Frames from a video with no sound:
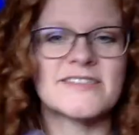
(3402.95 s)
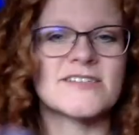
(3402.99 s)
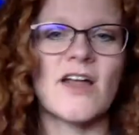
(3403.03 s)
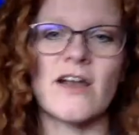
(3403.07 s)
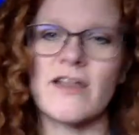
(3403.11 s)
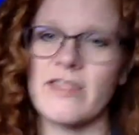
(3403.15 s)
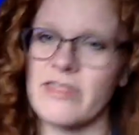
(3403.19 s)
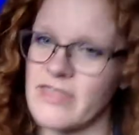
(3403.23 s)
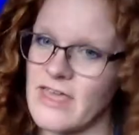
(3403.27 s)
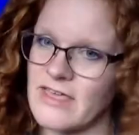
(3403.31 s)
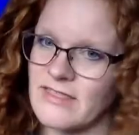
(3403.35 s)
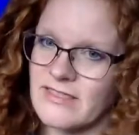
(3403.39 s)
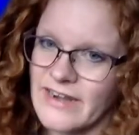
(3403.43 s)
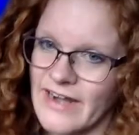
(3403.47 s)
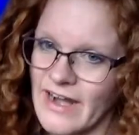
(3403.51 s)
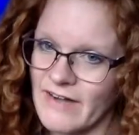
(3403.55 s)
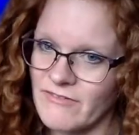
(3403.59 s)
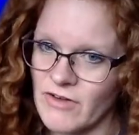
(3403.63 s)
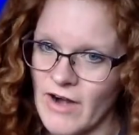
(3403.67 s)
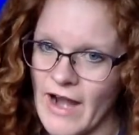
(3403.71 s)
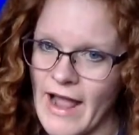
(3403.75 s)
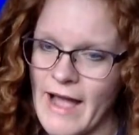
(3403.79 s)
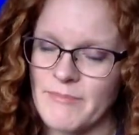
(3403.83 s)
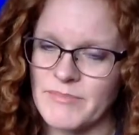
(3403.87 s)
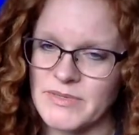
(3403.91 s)
not a thing that
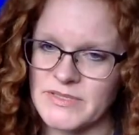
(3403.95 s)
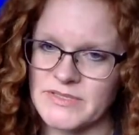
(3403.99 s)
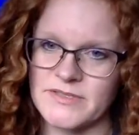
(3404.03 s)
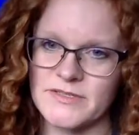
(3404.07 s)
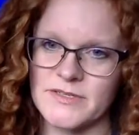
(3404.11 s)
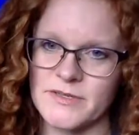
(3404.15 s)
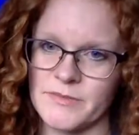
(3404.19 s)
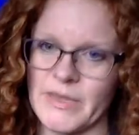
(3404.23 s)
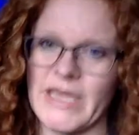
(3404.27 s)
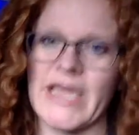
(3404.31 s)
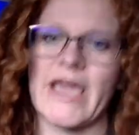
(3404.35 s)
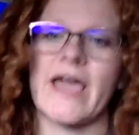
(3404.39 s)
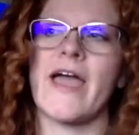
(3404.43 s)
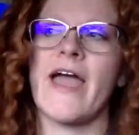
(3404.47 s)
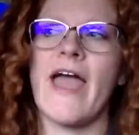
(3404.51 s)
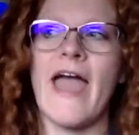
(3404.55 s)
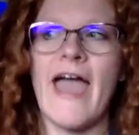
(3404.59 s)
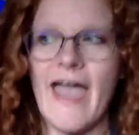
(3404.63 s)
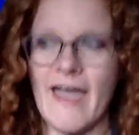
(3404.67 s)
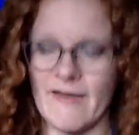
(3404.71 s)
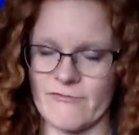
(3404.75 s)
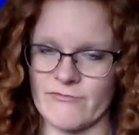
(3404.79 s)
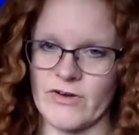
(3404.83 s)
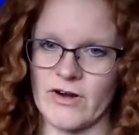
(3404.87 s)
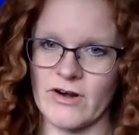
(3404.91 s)
ever happens to me,
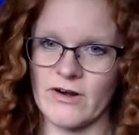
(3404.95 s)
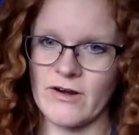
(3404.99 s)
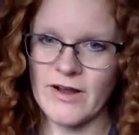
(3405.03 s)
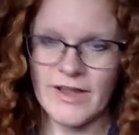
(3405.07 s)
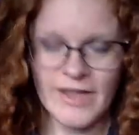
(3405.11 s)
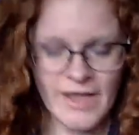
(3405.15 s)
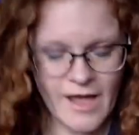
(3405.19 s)
ever.